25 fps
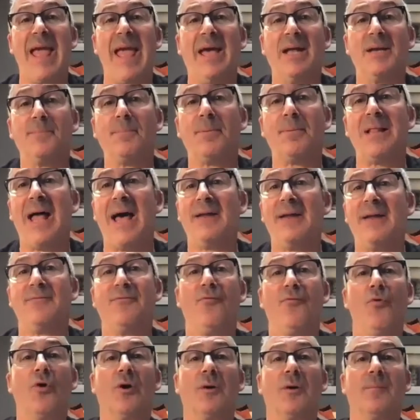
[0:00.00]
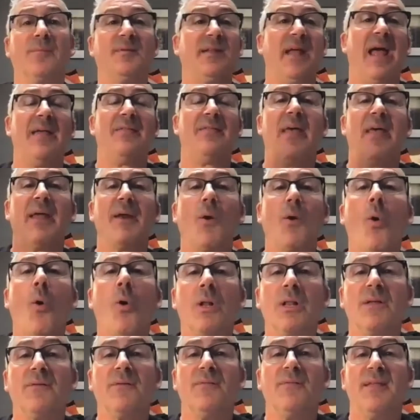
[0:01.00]
ad platforms, and then
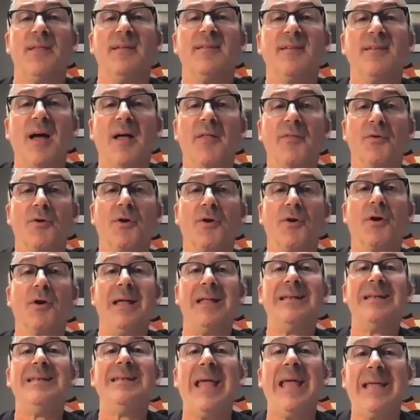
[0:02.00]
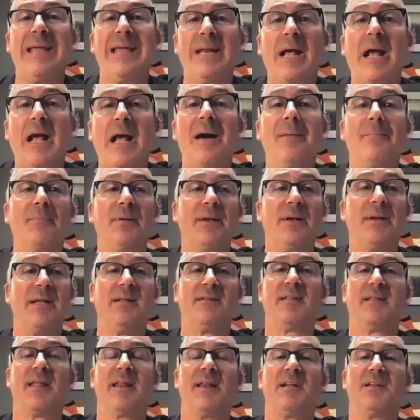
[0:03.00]
all of these other data
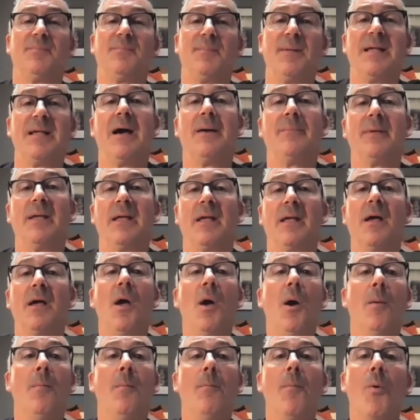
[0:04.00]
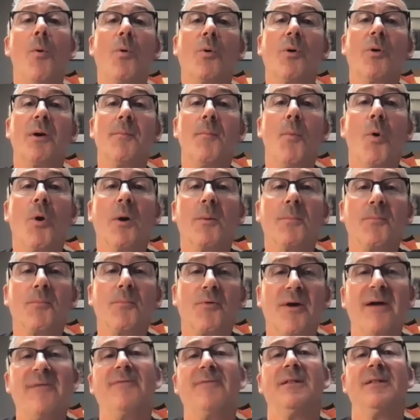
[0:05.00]
companies. And it's becoming more and more
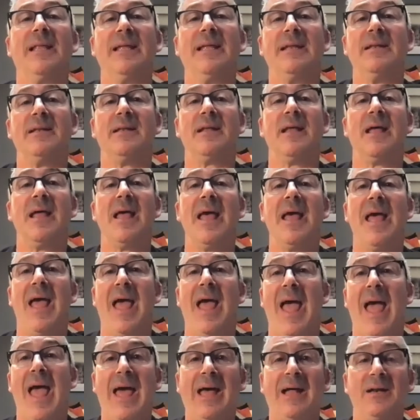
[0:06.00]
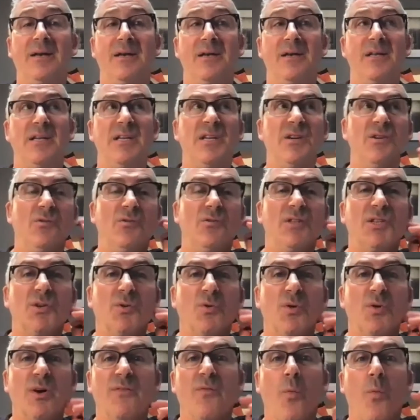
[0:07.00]
prevalent. And you
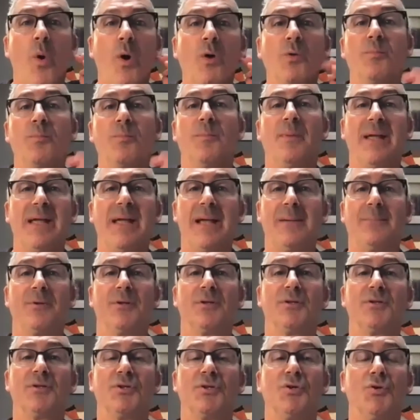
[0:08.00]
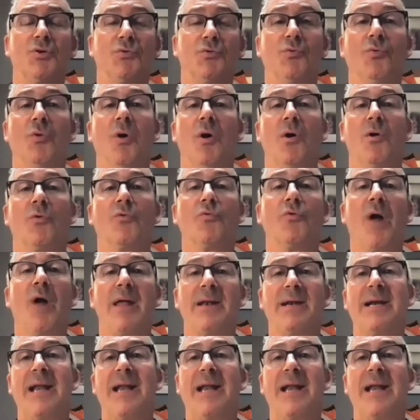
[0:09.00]
sort of won't be able to run an